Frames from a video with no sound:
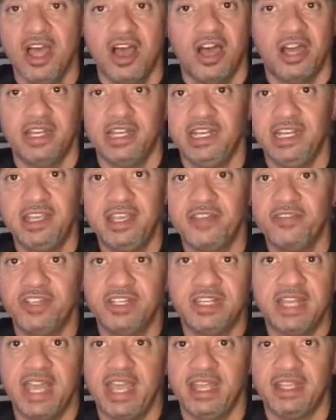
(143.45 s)
on any given
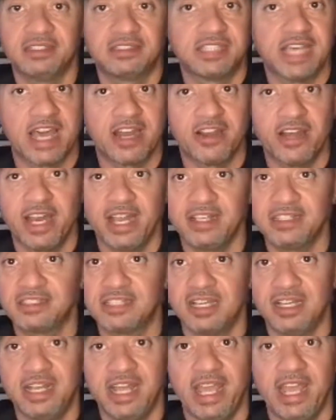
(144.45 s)
day, Saturday,
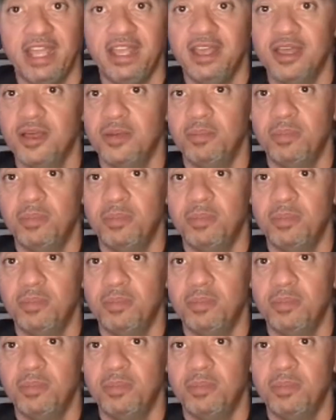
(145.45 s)
Sunday,